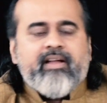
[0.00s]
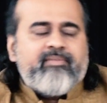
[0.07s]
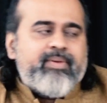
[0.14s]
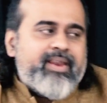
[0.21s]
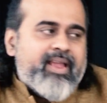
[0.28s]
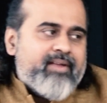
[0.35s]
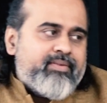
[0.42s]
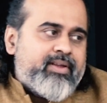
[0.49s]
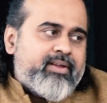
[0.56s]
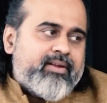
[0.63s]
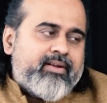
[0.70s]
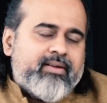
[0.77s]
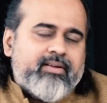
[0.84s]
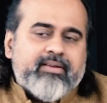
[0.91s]
I've been
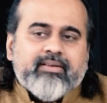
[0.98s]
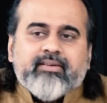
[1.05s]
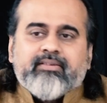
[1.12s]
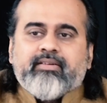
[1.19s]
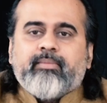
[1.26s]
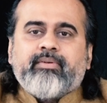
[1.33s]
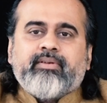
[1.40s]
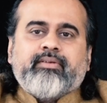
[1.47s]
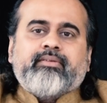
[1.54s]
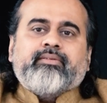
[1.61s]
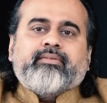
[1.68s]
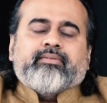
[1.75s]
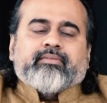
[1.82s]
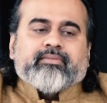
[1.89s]
having
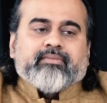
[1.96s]
trouble